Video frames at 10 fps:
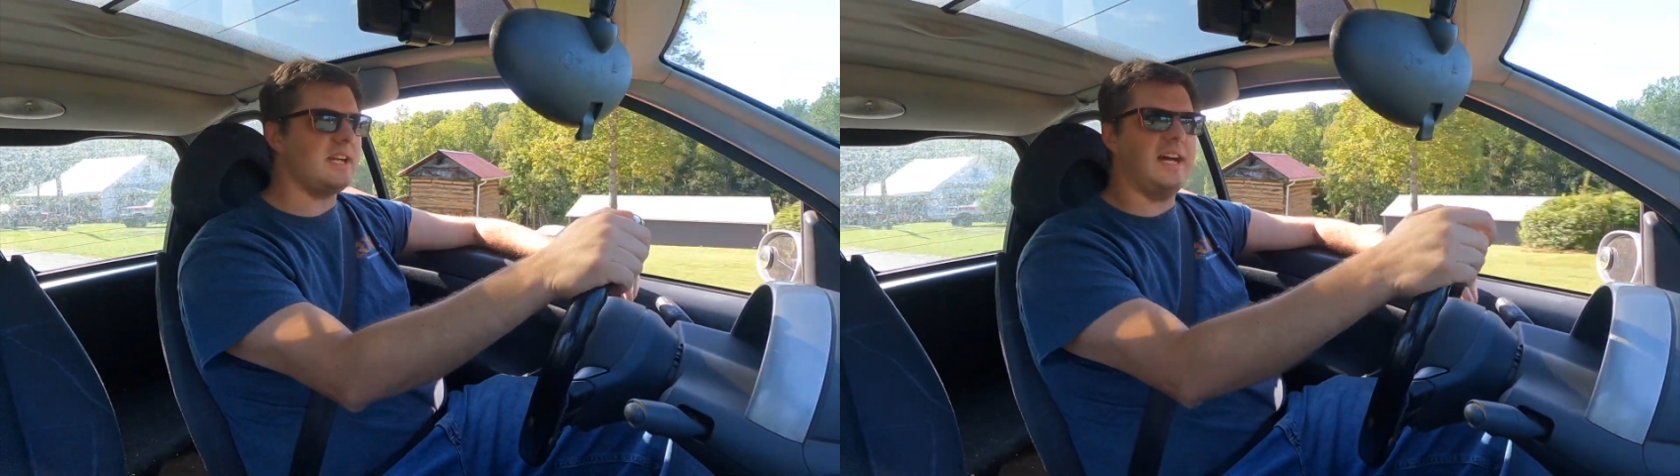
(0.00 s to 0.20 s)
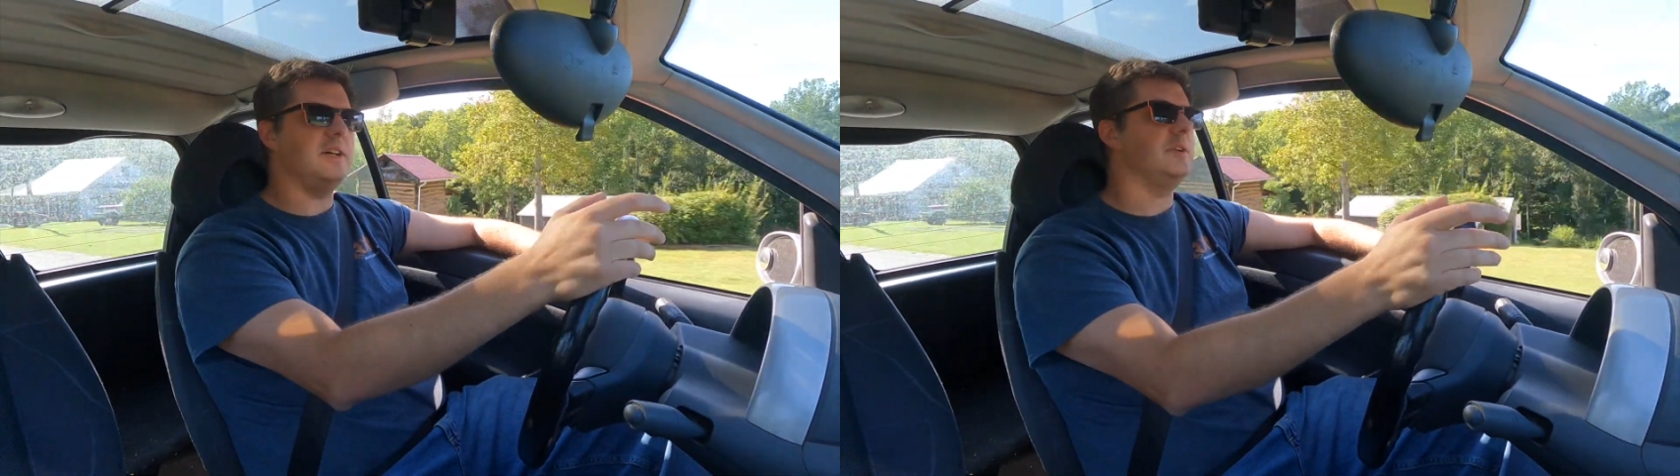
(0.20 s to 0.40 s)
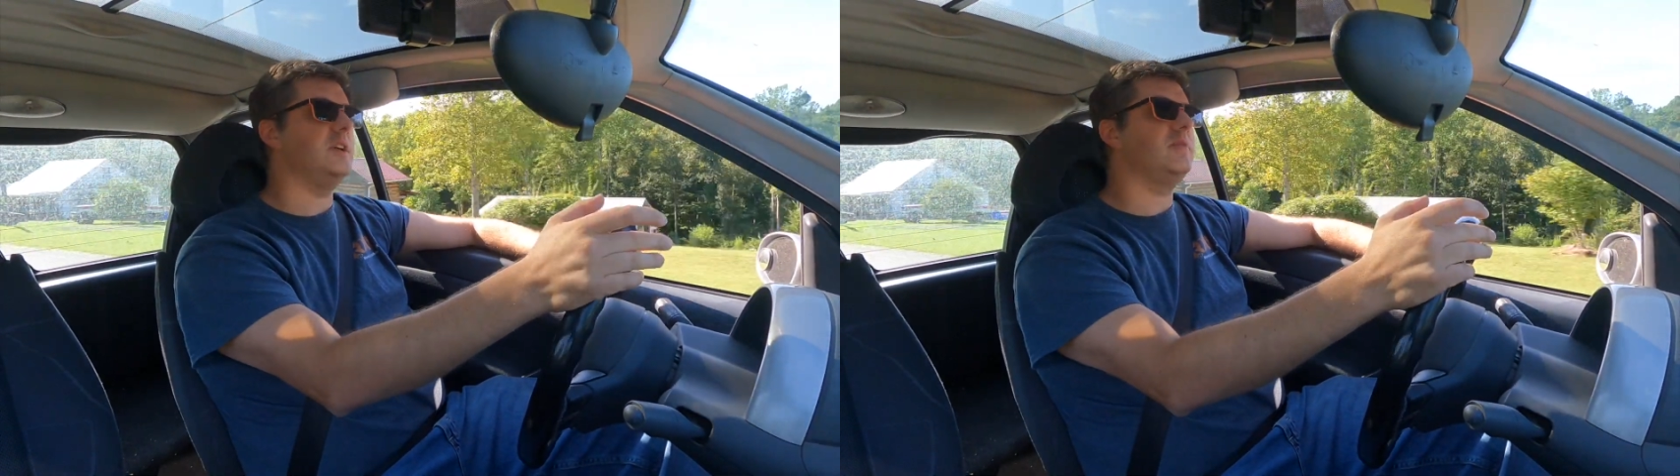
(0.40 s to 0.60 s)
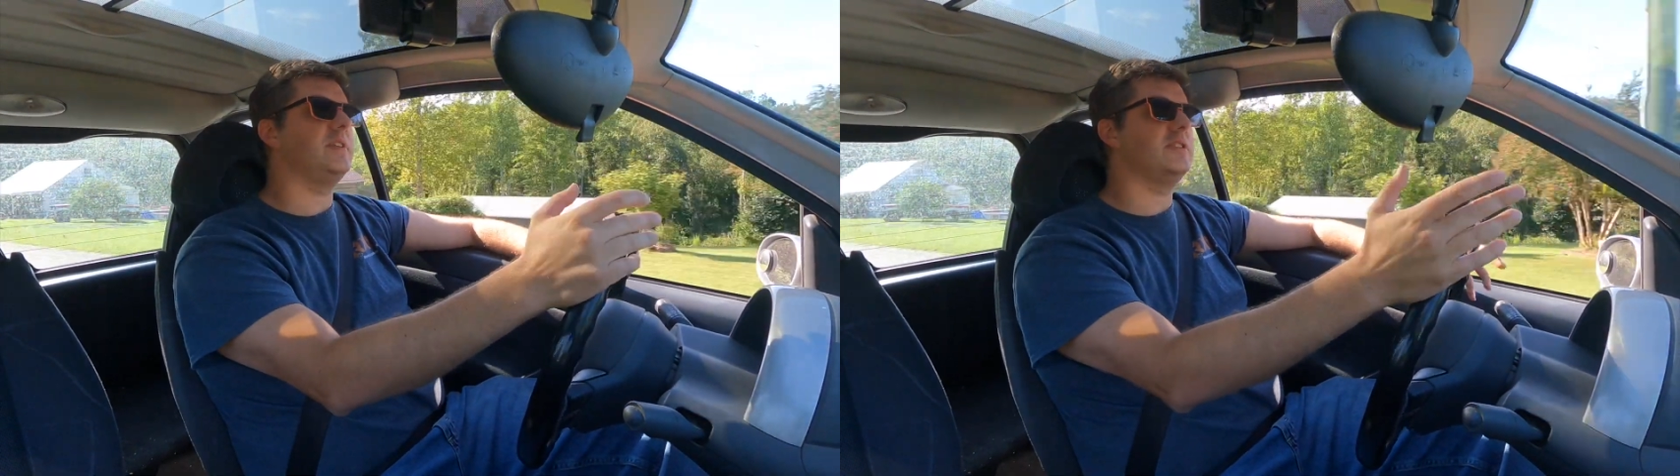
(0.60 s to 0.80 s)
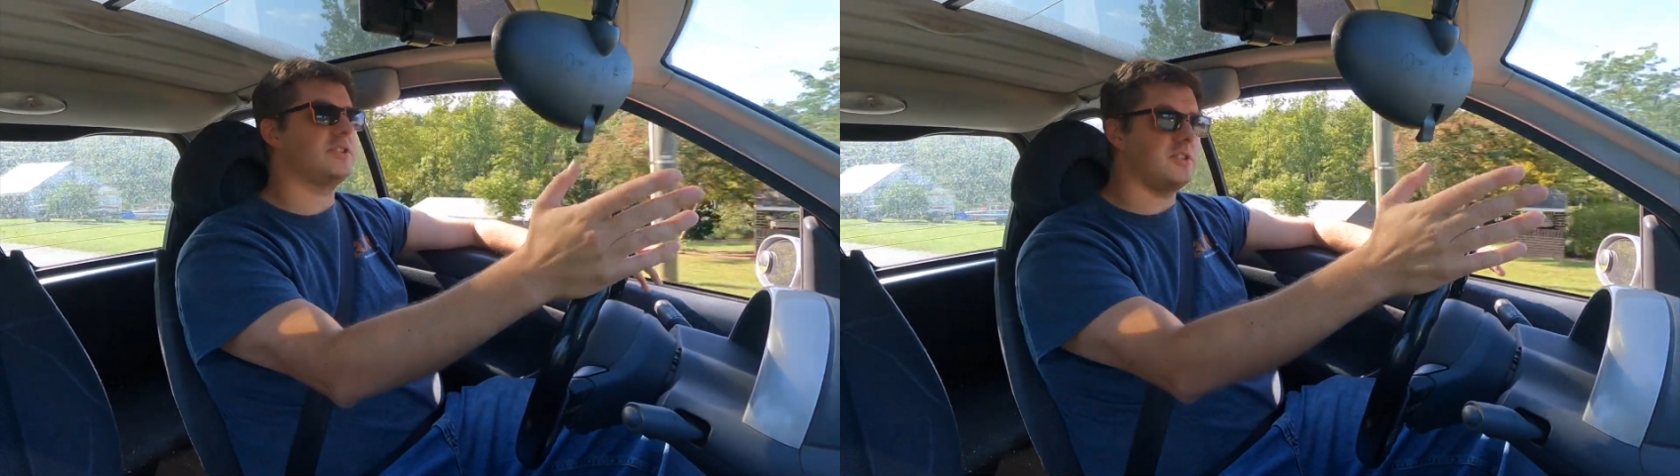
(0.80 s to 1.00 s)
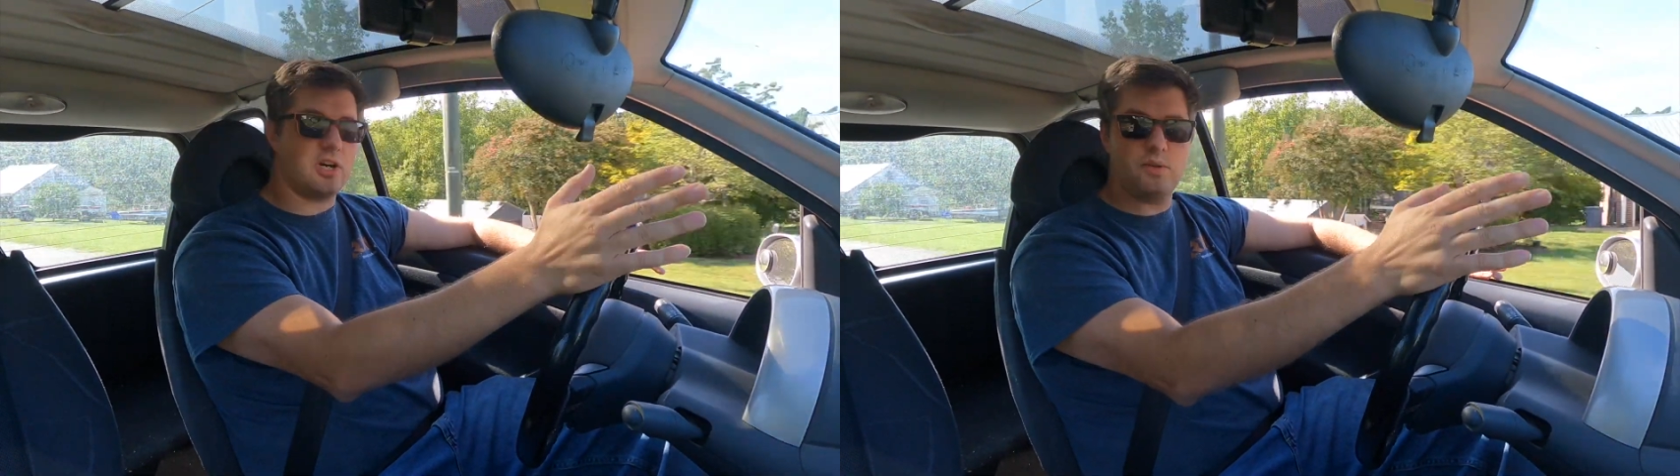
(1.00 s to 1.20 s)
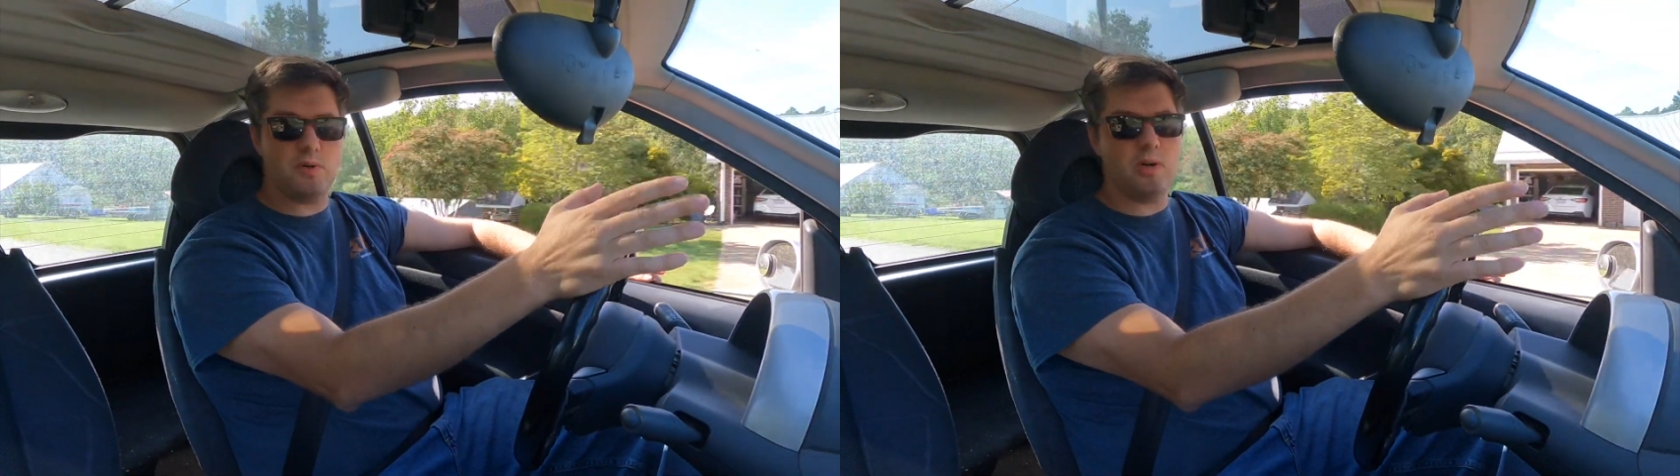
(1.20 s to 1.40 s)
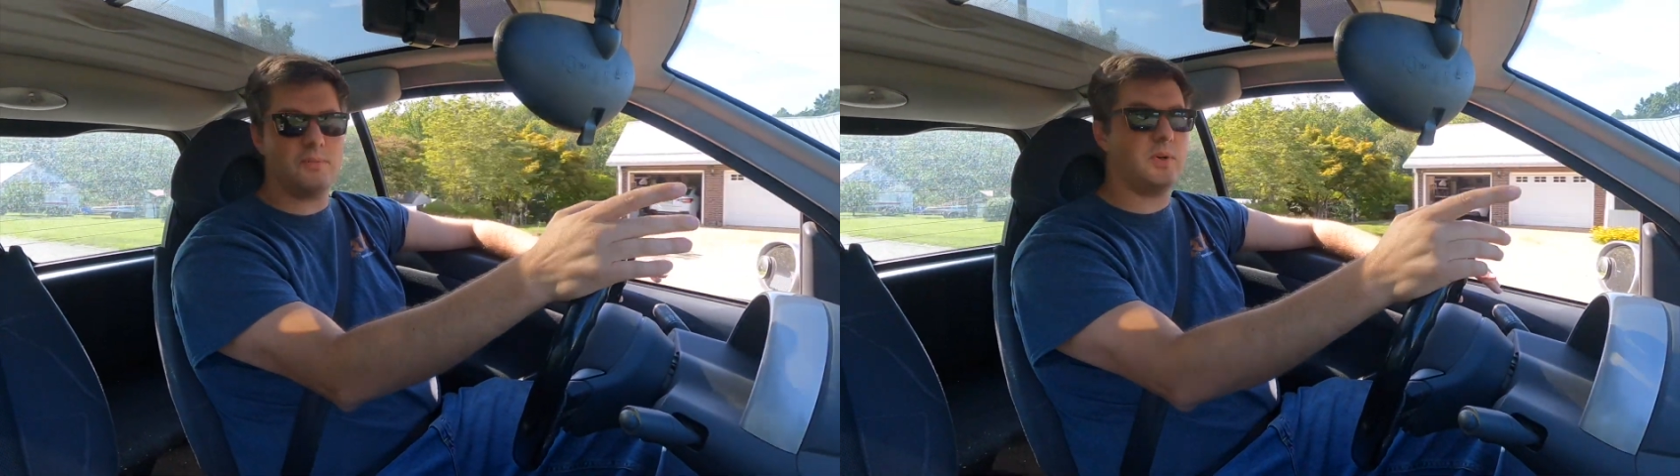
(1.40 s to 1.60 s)
I don't know if there's a
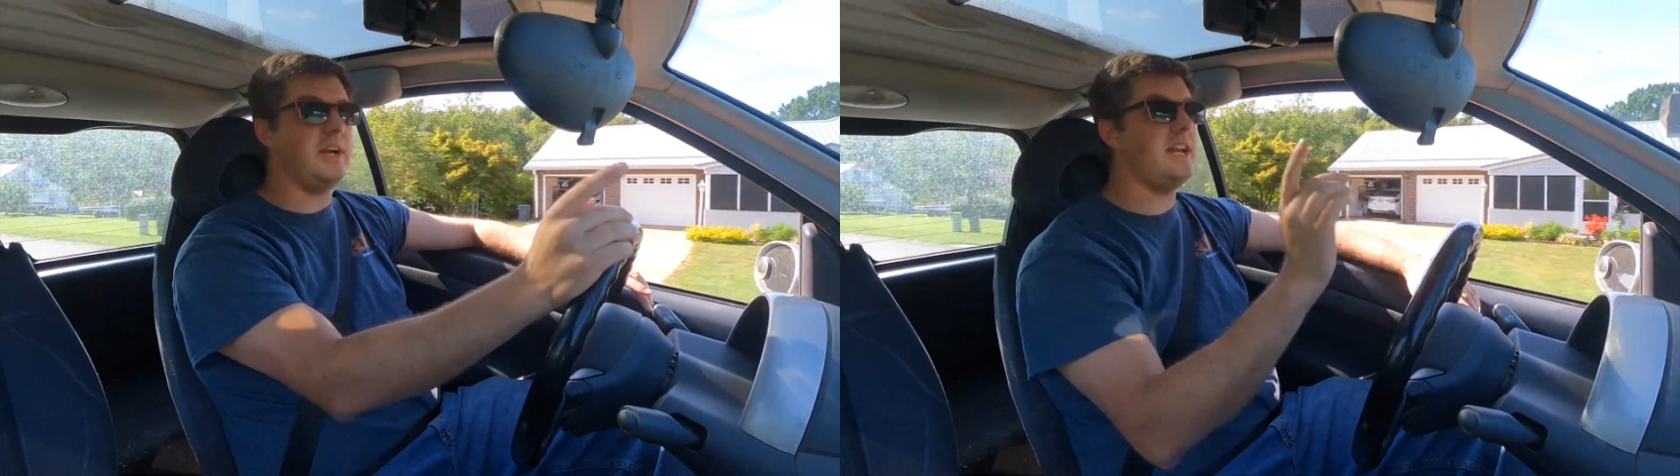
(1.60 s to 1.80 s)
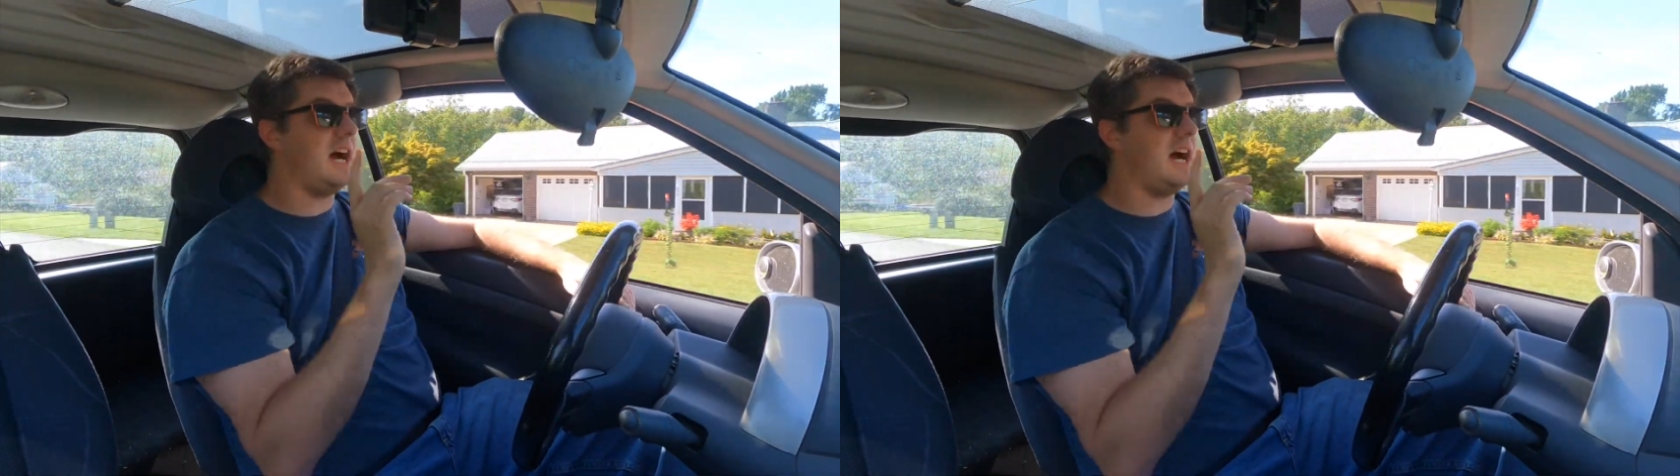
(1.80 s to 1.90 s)
turbo upgrade.